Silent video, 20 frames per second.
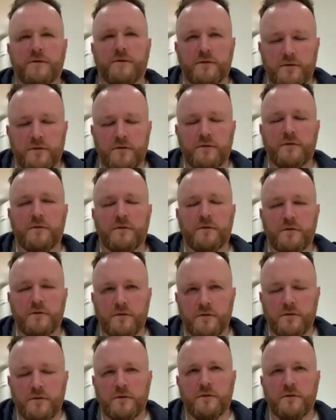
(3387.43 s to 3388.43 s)
is coming to
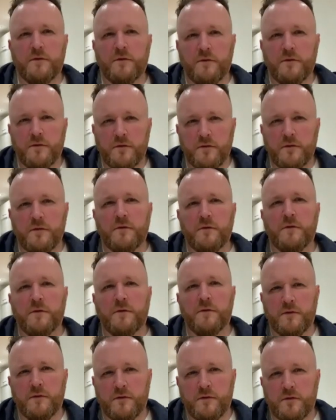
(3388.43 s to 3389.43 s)
see you,
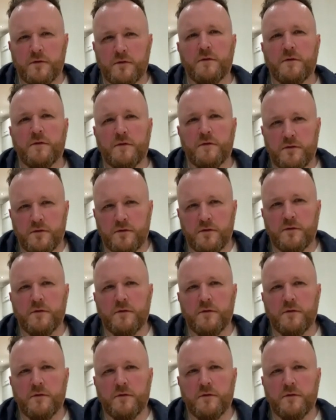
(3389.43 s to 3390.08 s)
who is